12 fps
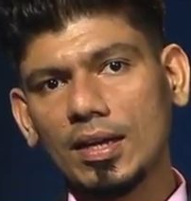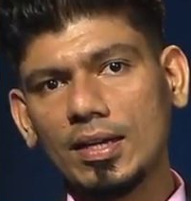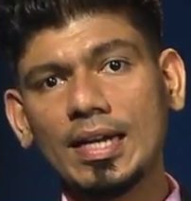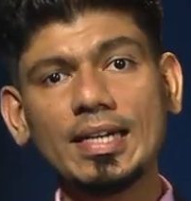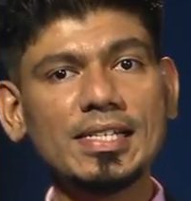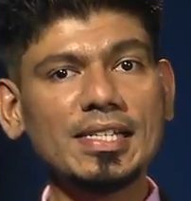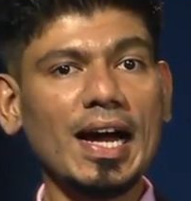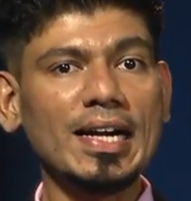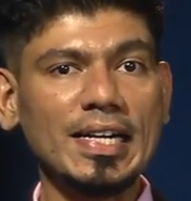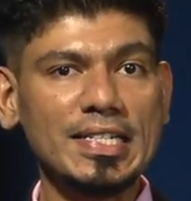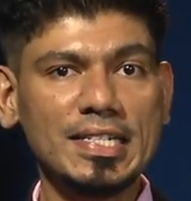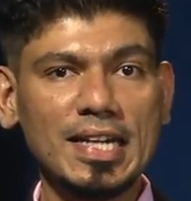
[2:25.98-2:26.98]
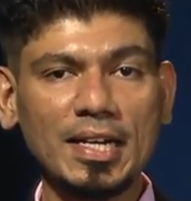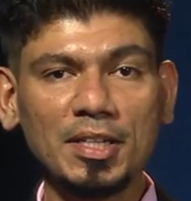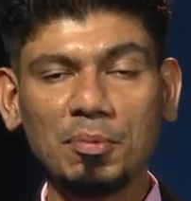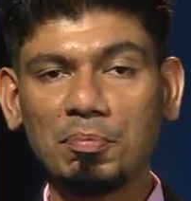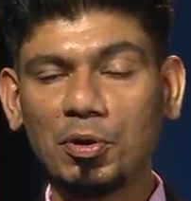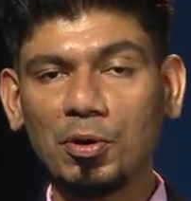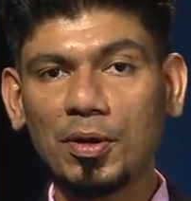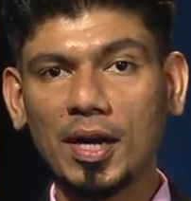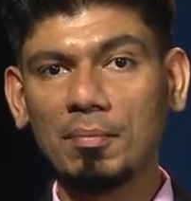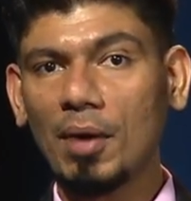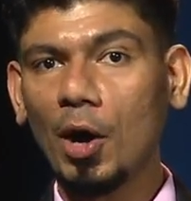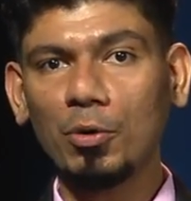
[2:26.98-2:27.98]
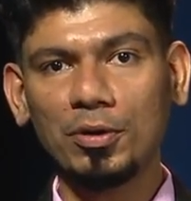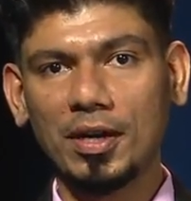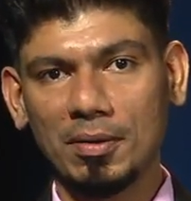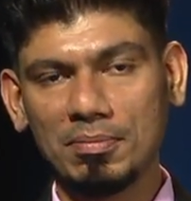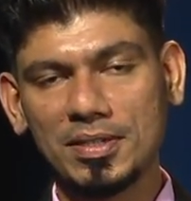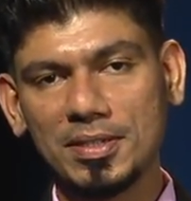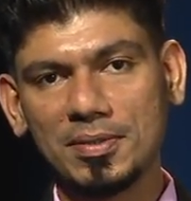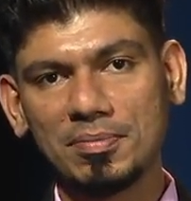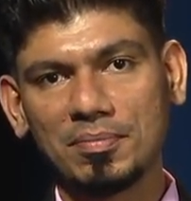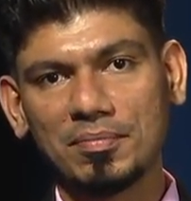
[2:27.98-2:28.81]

Let us understand the program outcomes.